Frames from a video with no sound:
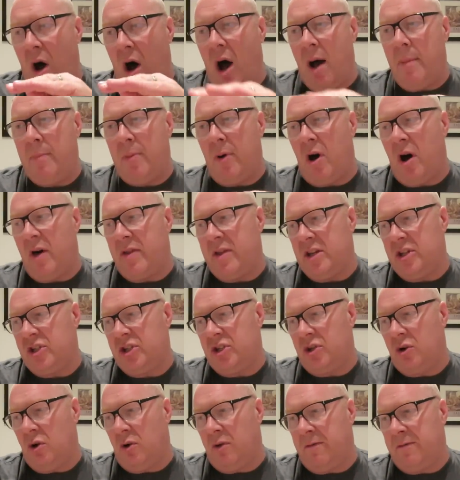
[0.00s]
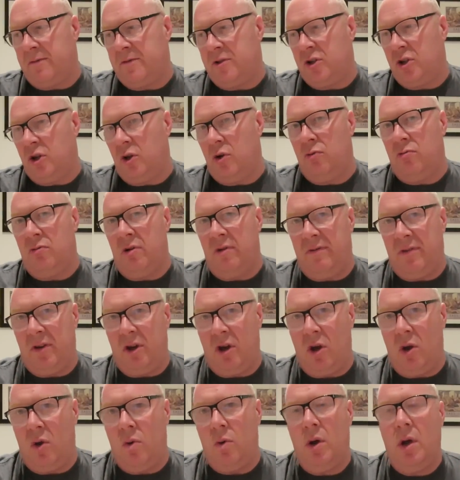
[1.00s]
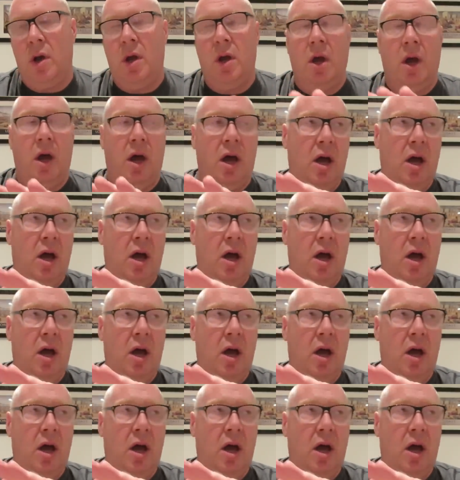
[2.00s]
I buy this stuff to review.